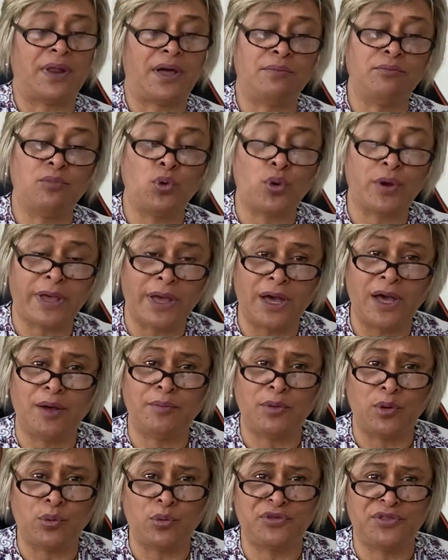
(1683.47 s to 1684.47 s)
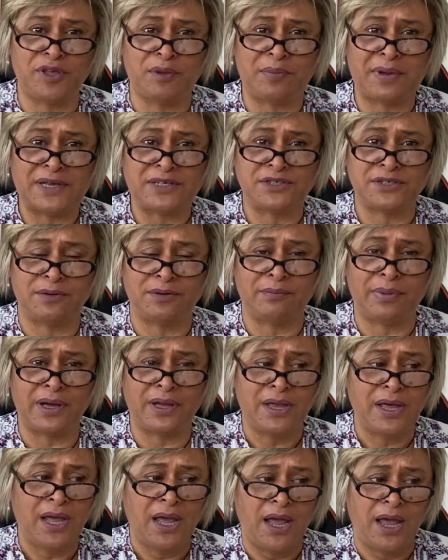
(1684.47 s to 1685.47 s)
are more calmer with their passion,
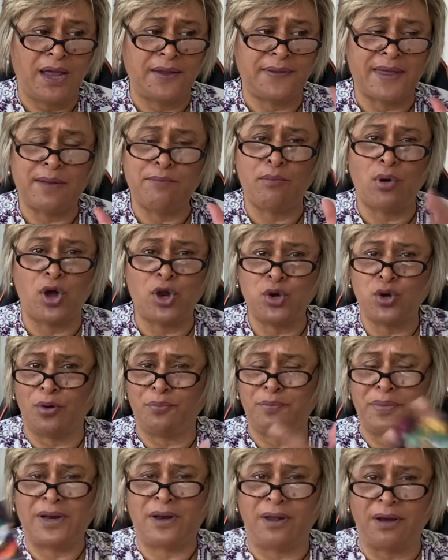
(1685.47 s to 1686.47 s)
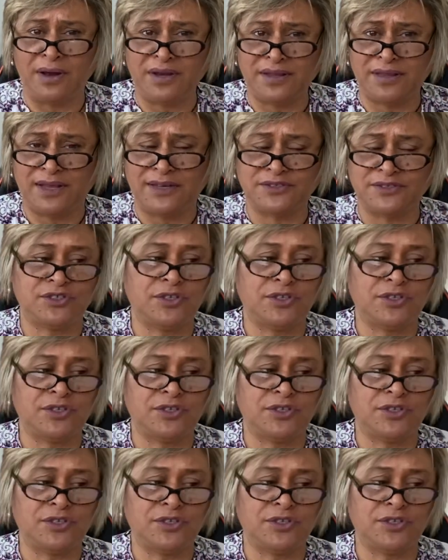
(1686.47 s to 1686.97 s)
and they might not be like that.